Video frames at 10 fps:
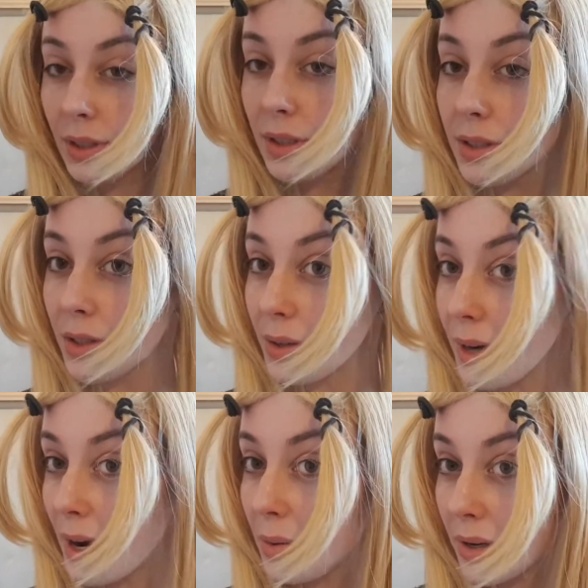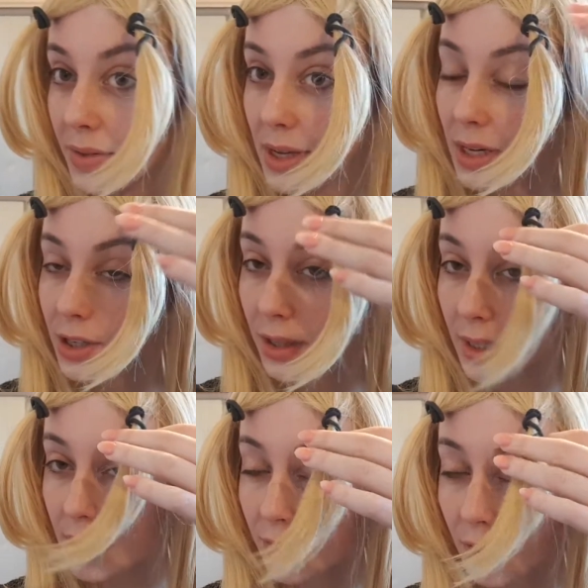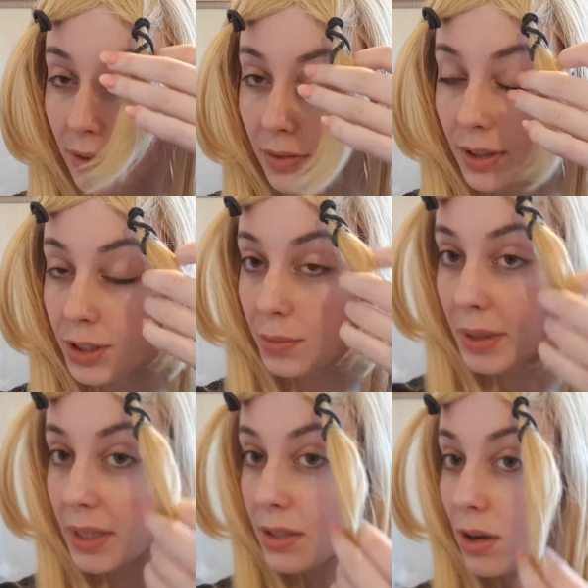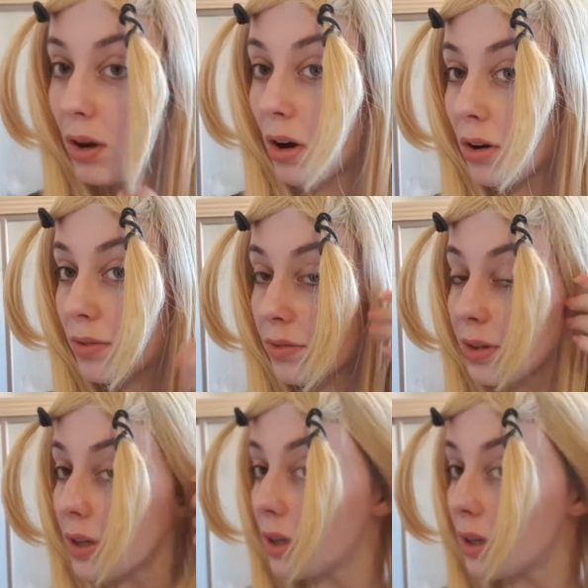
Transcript: So now we've sectioned these front fringe bits off.